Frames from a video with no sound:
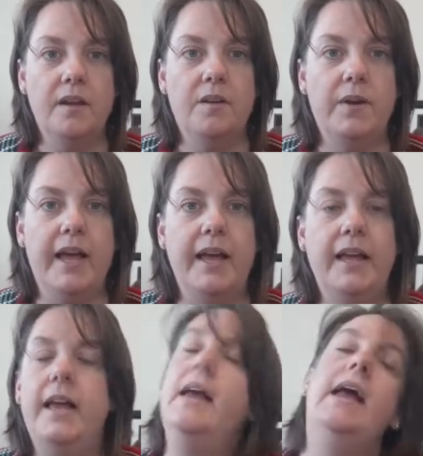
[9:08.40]
Okay?
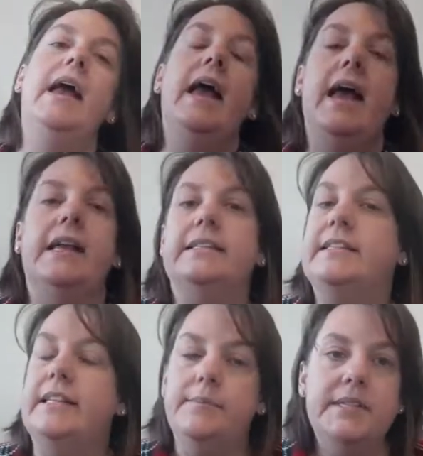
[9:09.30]
It seems